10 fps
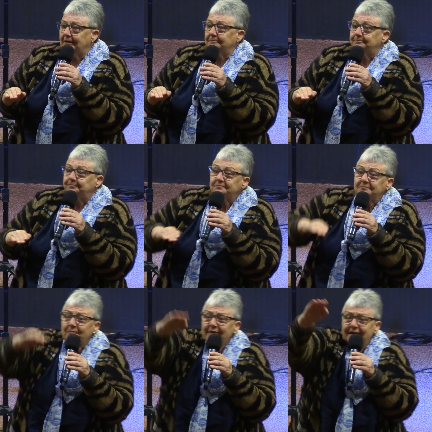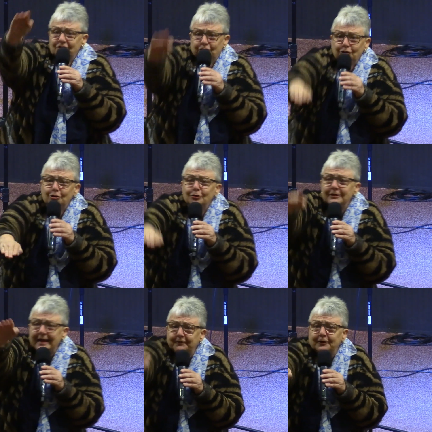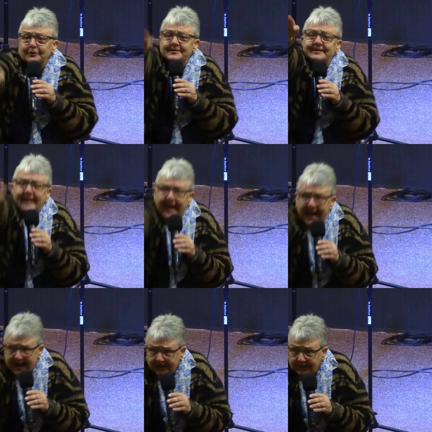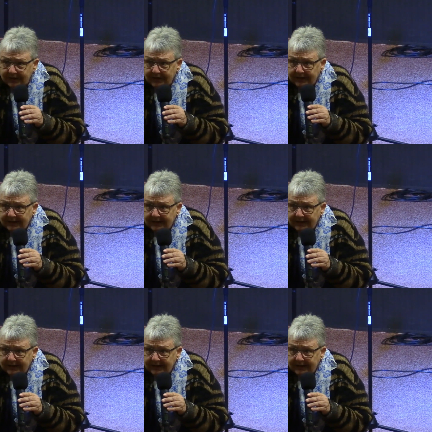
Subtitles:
Marion, two levels down.